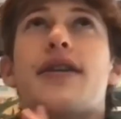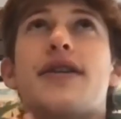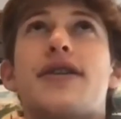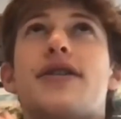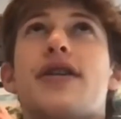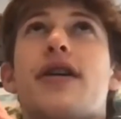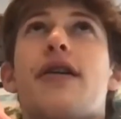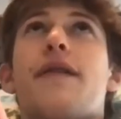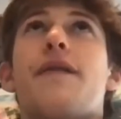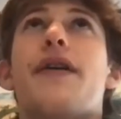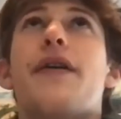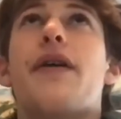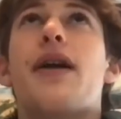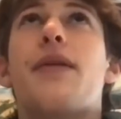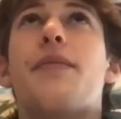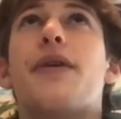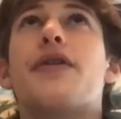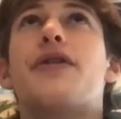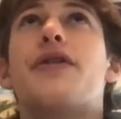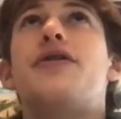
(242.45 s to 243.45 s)
So they were
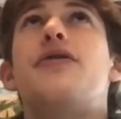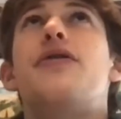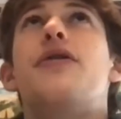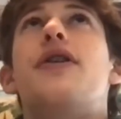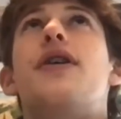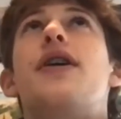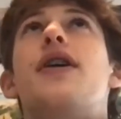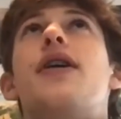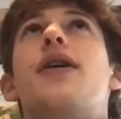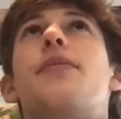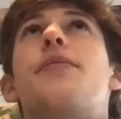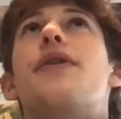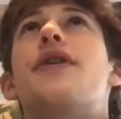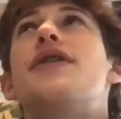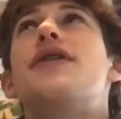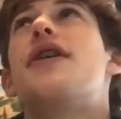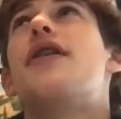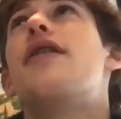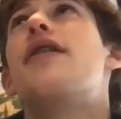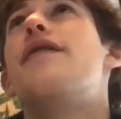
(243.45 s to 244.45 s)
able to
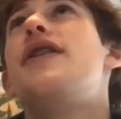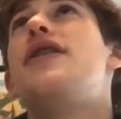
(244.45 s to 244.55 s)
preserve these